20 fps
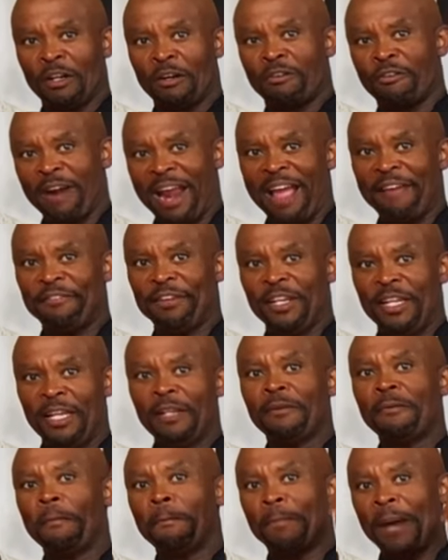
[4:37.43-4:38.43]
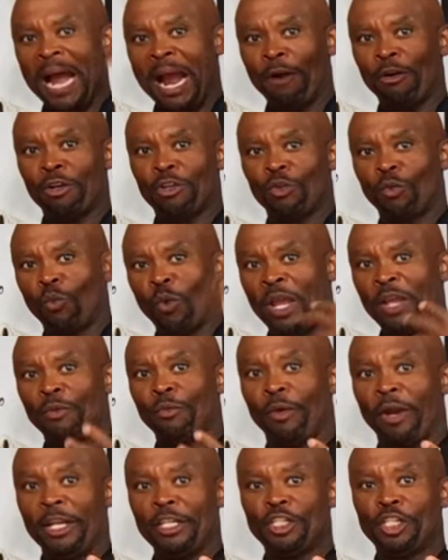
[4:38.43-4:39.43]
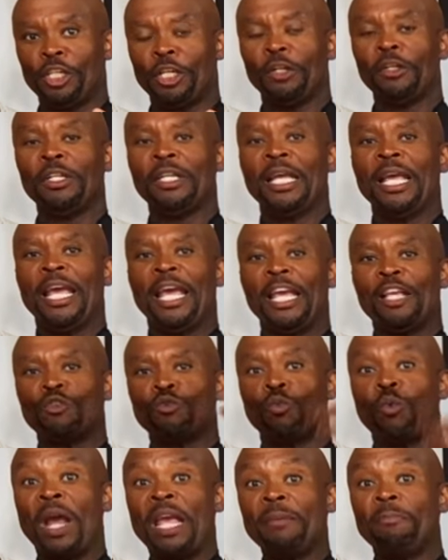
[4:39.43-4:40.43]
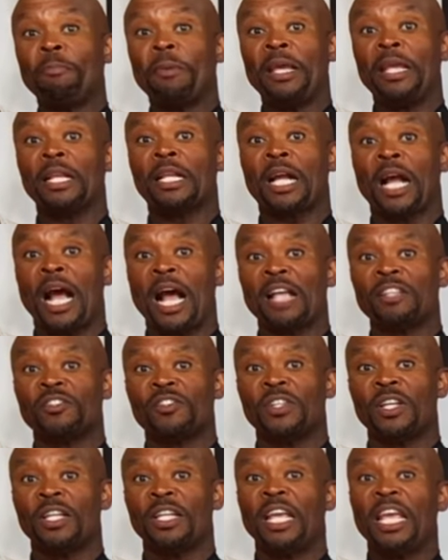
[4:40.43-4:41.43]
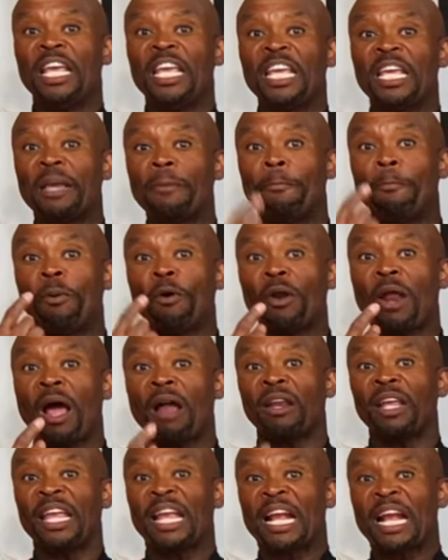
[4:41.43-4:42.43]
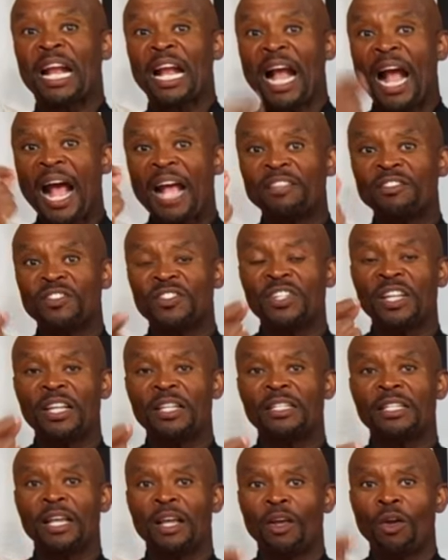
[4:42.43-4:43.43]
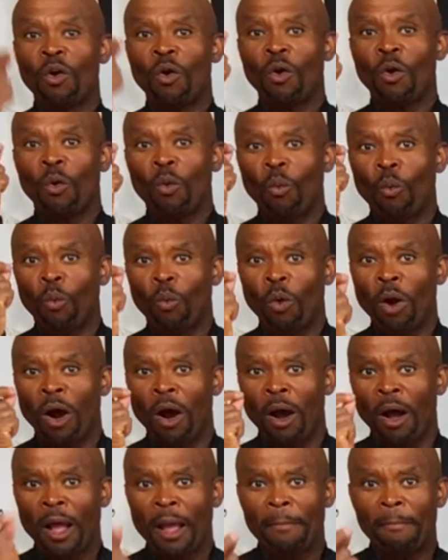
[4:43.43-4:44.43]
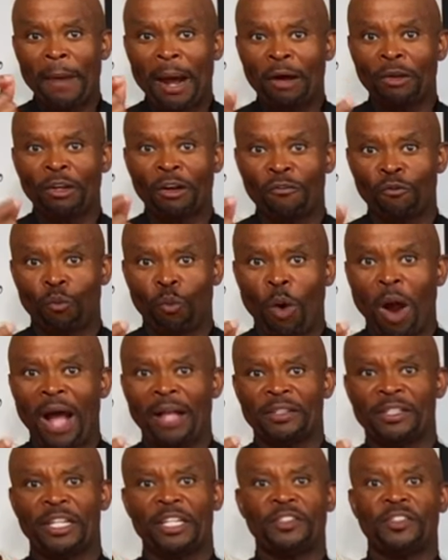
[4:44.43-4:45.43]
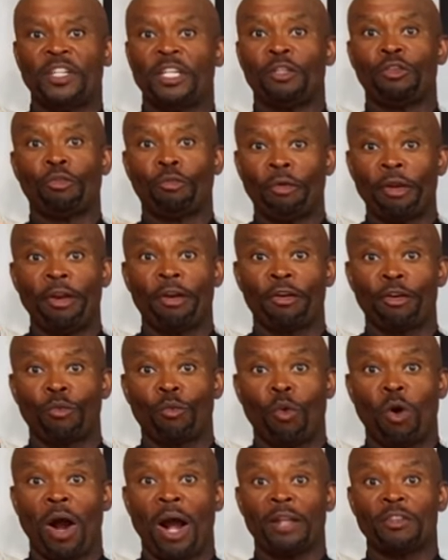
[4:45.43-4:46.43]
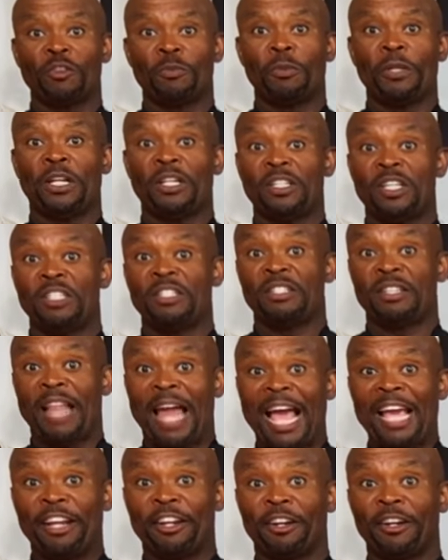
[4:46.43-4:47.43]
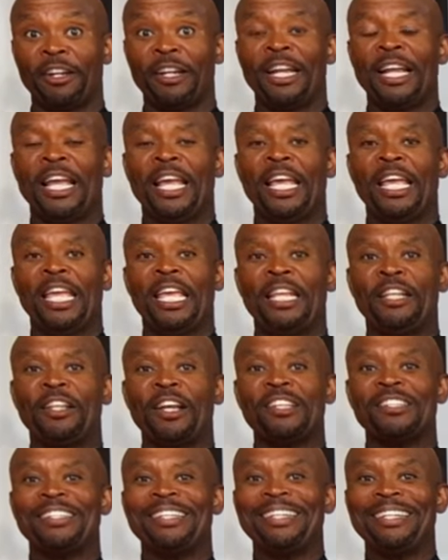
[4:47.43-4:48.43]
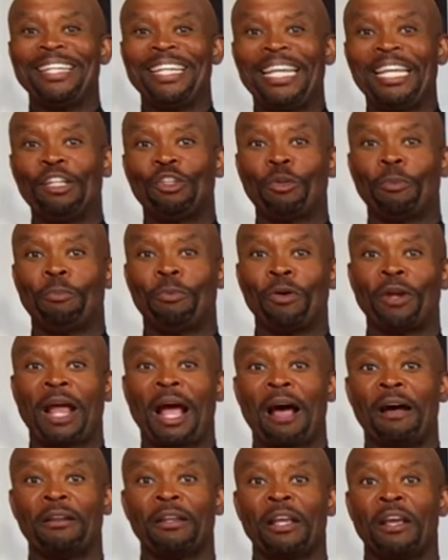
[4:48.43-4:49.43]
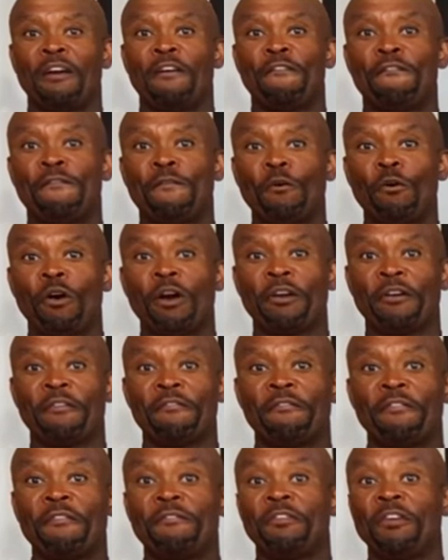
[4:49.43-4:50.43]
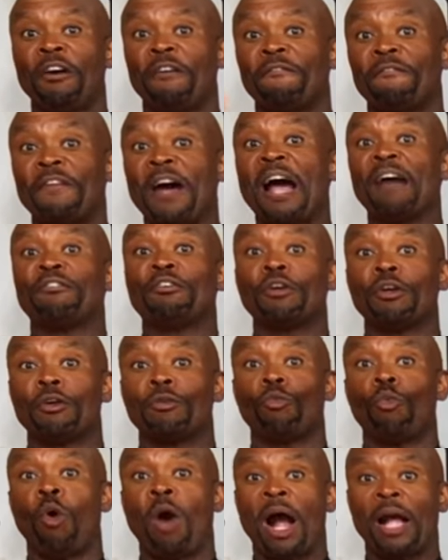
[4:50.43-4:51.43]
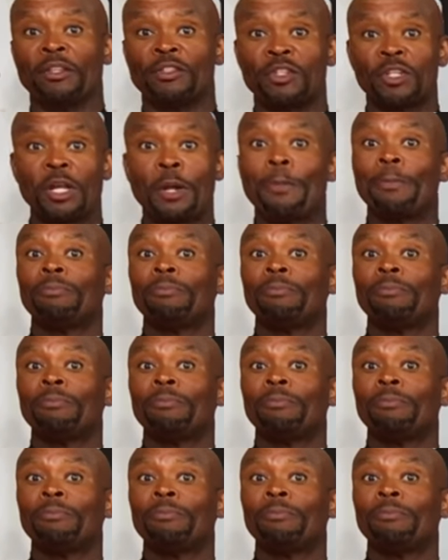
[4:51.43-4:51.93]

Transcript: gravity power to weight ratio, his weight being constant, he can put out a constant amount of watts, let's say 300 watts, because he's lighter, he doesn't need to put out 450 or 500 watts